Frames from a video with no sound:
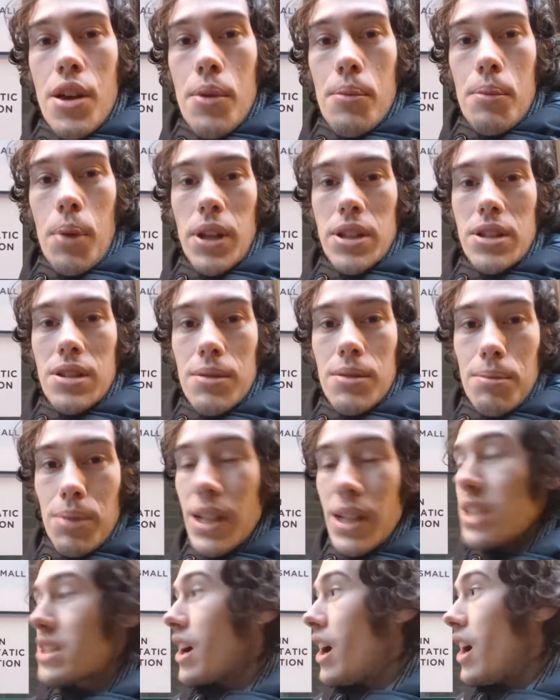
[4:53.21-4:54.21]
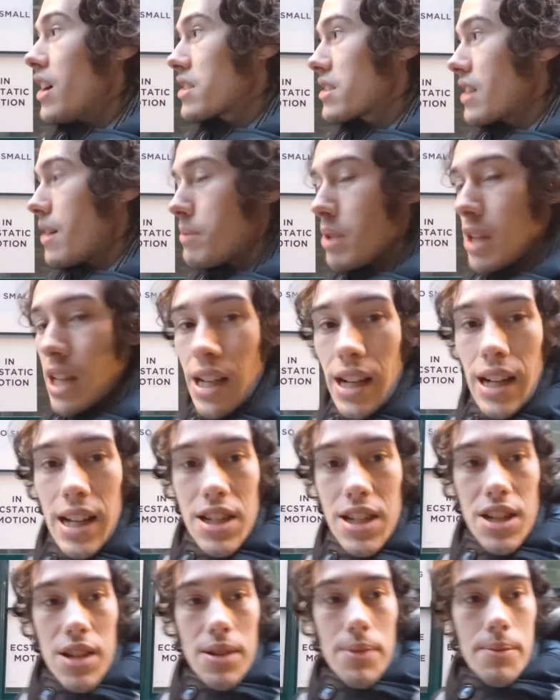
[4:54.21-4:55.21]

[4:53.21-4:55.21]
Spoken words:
but please ask them in English.